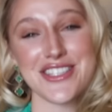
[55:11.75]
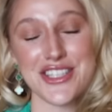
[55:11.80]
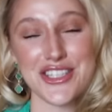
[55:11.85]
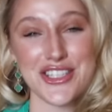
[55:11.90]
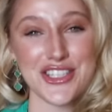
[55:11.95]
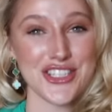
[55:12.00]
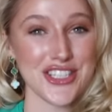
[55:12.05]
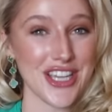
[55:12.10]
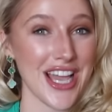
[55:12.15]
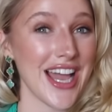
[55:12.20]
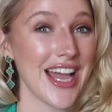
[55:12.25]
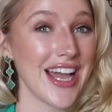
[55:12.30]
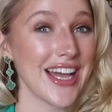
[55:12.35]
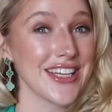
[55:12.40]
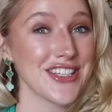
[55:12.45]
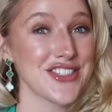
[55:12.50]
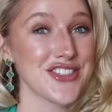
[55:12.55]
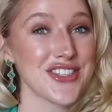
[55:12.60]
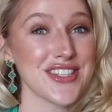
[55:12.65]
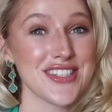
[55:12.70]
to
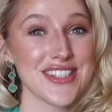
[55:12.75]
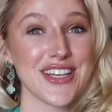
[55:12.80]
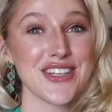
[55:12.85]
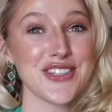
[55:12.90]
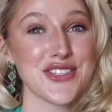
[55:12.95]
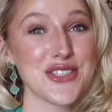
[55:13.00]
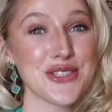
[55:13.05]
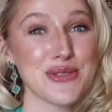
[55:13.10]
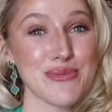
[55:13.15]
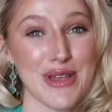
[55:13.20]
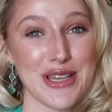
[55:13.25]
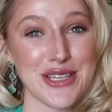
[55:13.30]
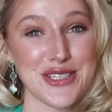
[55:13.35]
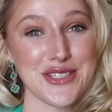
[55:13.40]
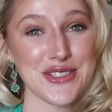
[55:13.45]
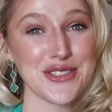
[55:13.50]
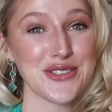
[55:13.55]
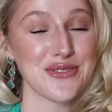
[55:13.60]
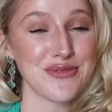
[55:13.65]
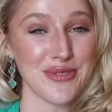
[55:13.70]
share just such
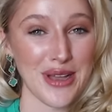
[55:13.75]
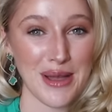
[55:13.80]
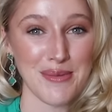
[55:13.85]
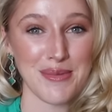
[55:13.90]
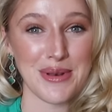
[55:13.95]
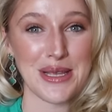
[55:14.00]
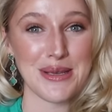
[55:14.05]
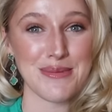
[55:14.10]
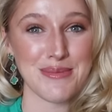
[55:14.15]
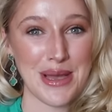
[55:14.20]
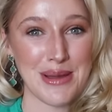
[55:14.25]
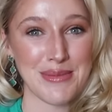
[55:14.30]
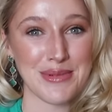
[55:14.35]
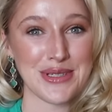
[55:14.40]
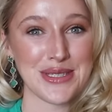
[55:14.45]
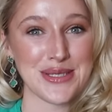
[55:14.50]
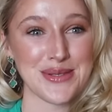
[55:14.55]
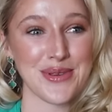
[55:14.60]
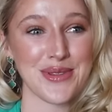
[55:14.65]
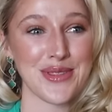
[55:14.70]
special family
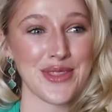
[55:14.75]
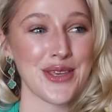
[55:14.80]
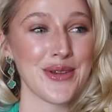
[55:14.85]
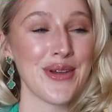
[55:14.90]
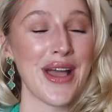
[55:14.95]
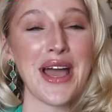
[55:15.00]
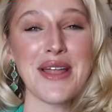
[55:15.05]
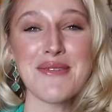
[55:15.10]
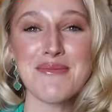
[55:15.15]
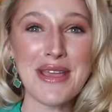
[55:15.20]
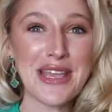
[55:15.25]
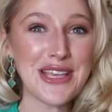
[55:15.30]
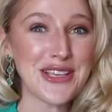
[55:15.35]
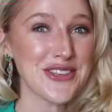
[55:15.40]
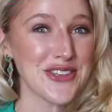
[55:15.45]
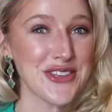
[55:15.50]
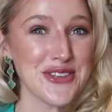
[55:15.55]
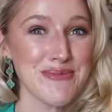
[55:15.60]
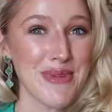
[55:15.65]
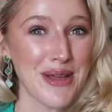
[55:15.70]
memories with you and make
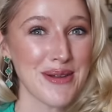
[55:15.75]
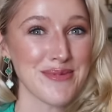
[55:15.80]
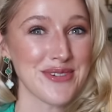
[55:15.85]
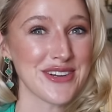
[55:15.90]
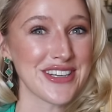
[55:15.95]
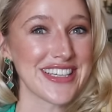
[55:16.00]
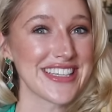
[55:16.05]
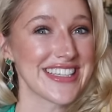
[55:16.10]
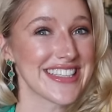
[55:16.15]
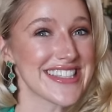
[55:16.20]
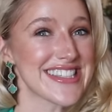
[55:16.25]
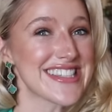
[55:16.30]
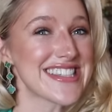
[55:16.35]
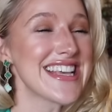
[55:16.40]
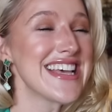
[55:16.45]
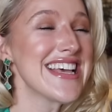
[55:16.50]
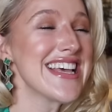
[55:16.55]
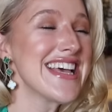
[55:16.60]
new memories.